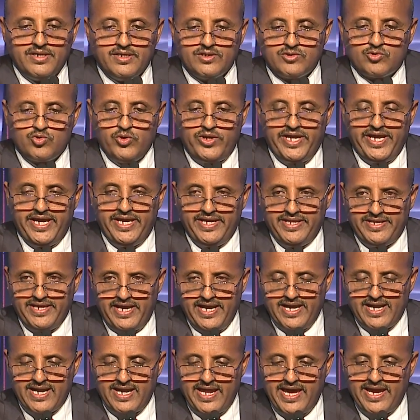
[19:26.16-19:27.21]
Today, the
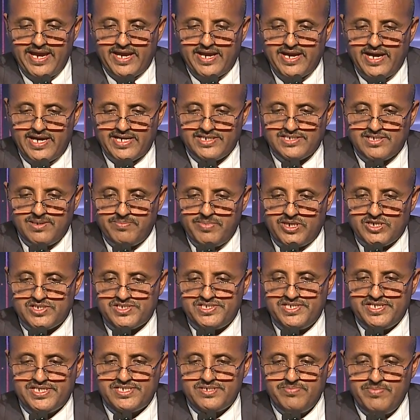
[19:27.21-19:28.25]
airline carries about
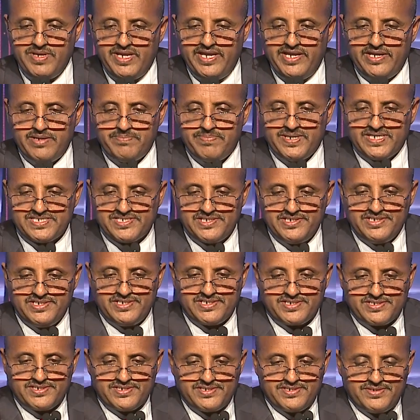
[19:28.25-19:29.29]
6 million
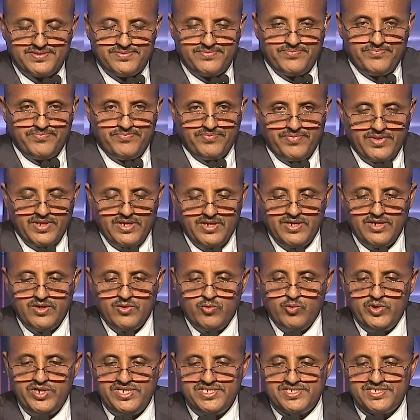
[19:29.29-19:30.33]
passengers
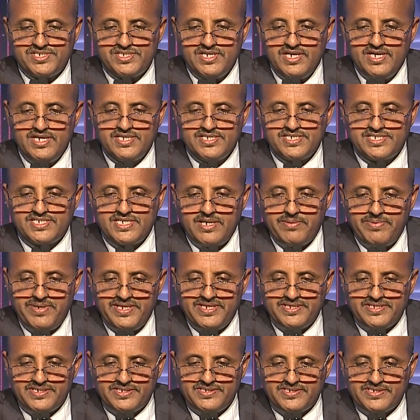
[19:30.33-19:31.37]
with
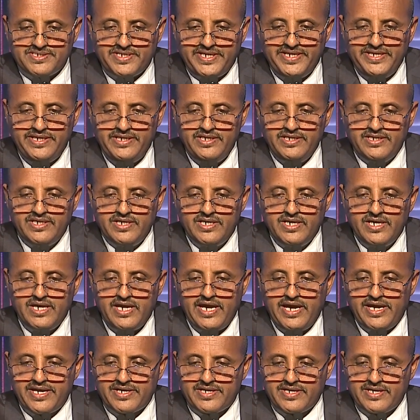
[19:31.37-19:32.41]
73
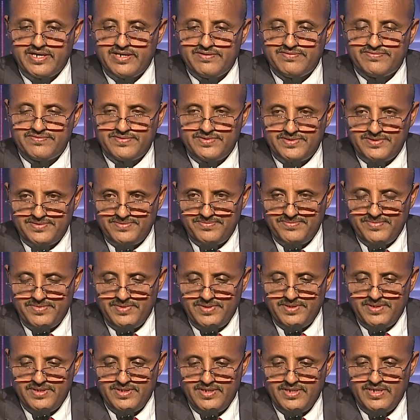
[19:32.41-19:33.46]
aircraft
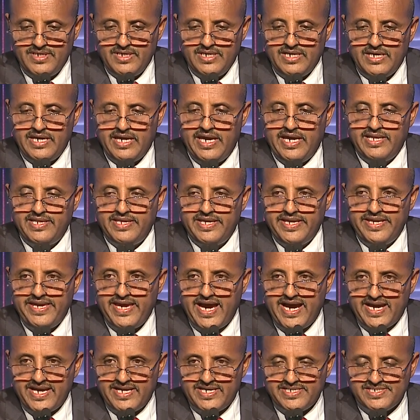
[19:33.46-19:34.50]
and the
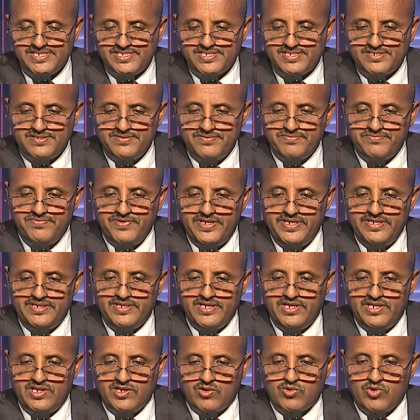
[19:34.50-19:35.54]
youngest fleet
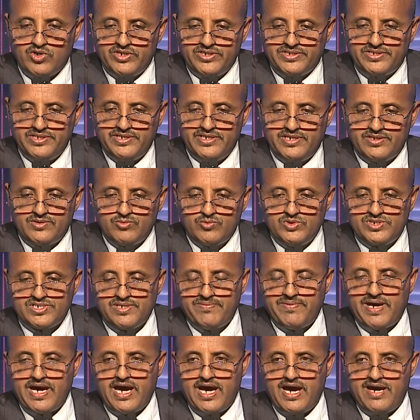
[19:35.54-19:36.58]
in the continent with
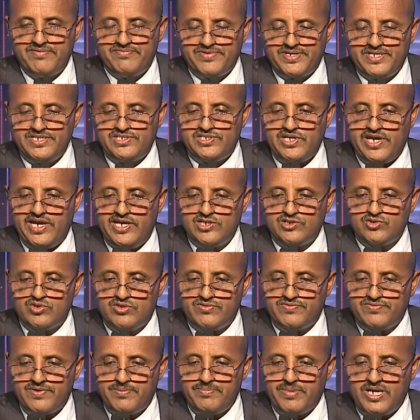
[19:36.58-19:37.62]
an average age
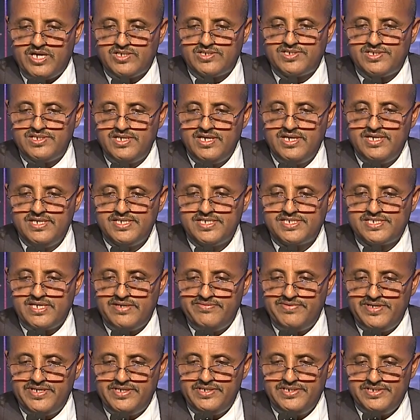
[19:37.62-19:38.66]
of about
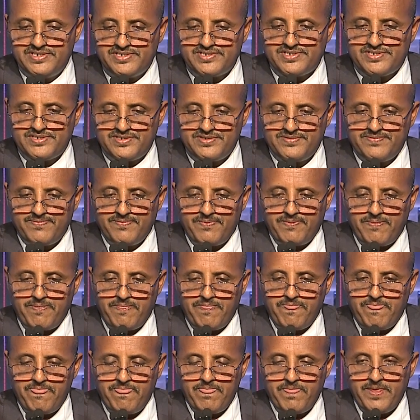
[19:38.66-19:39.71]
7 years.
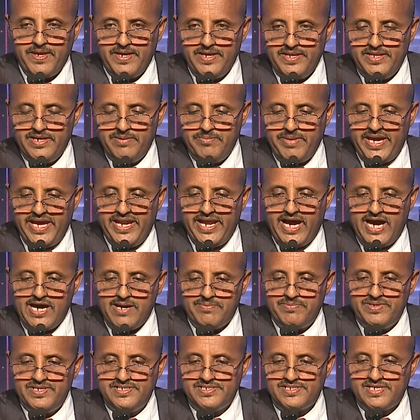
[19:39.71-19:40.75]
The main
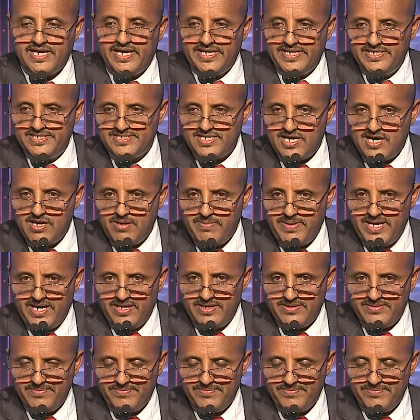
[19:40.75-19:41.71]
hub is Addis Ababa.